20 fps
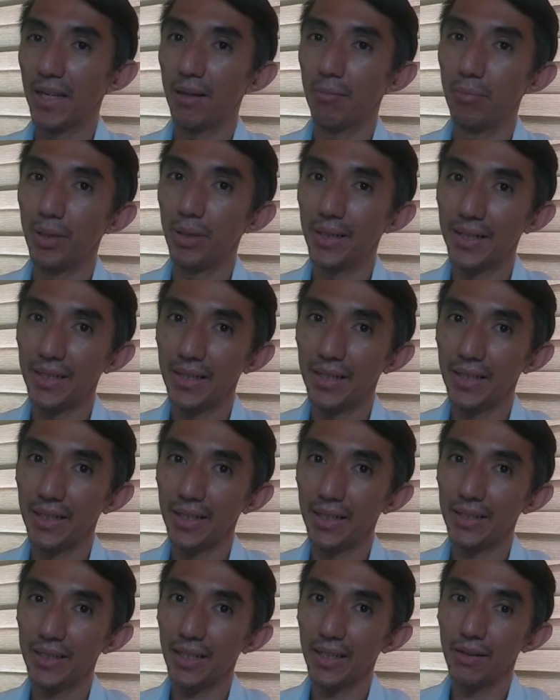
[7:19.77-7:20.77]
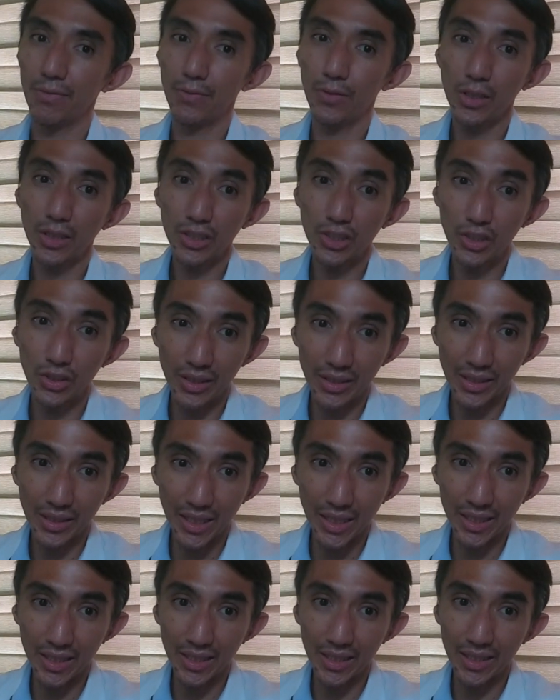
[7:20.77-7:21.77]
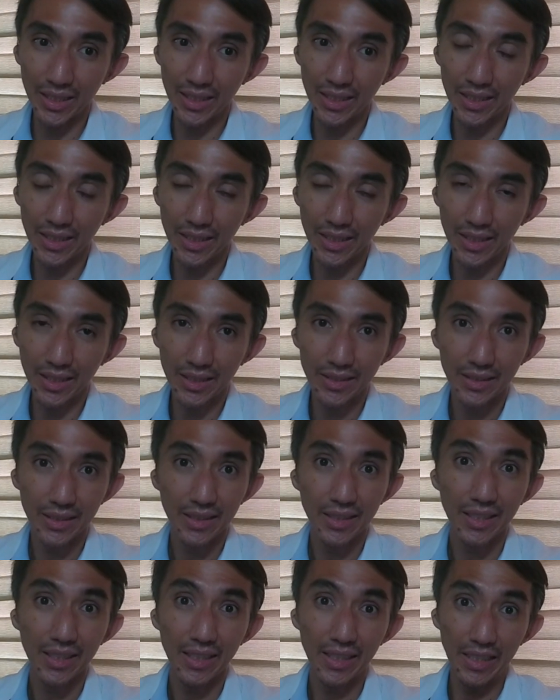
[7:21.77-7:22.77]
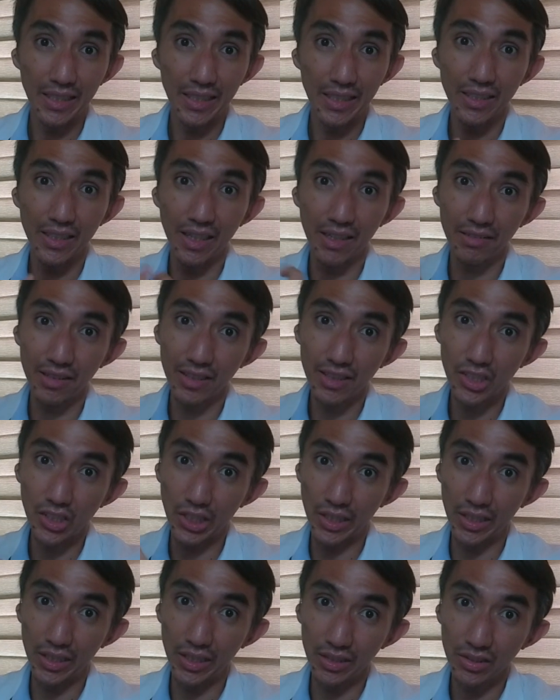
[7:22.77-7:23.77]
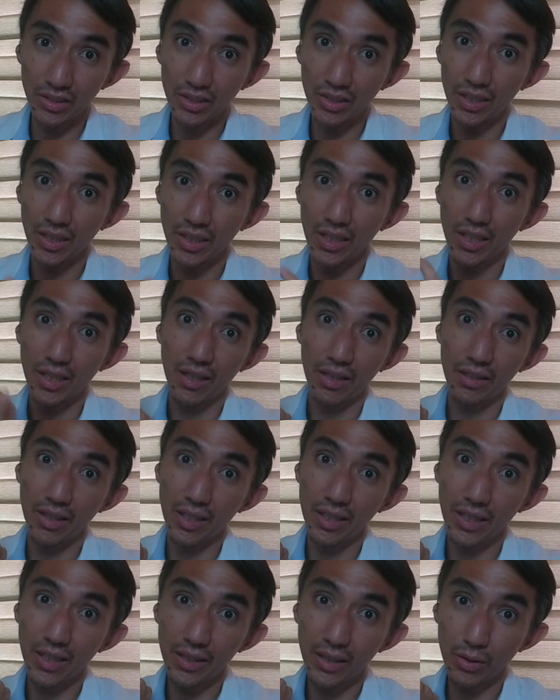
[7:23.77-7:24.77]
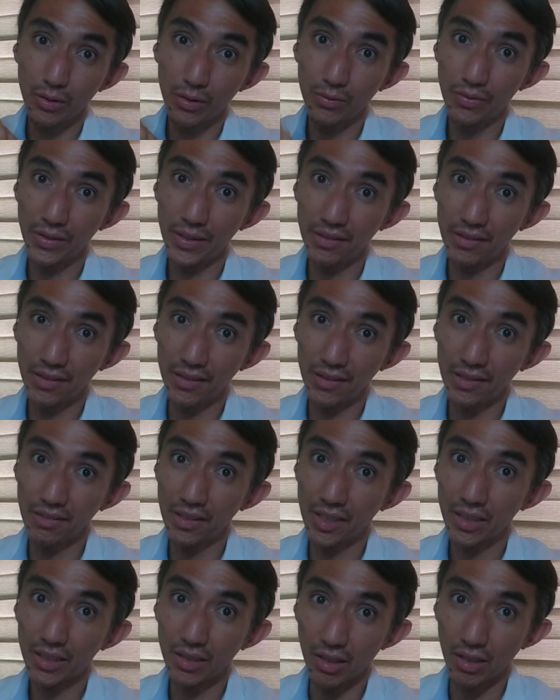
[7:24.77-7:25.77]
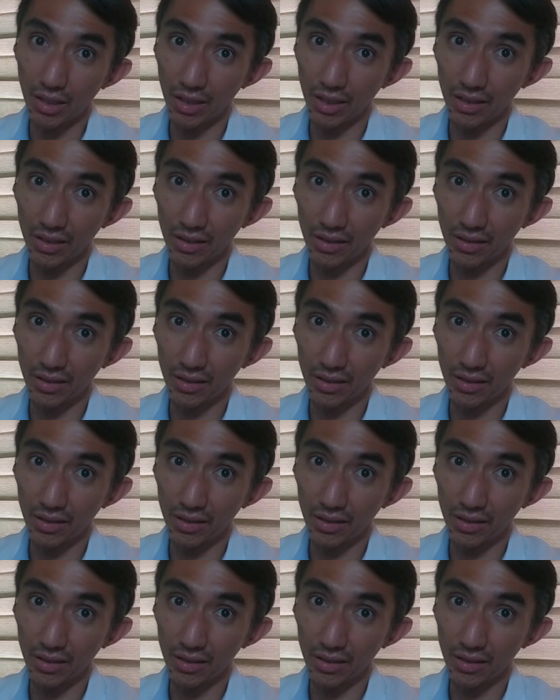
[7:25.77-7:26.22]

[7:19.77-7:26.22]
But unfortunately, it doesn't change the UVC sticker color.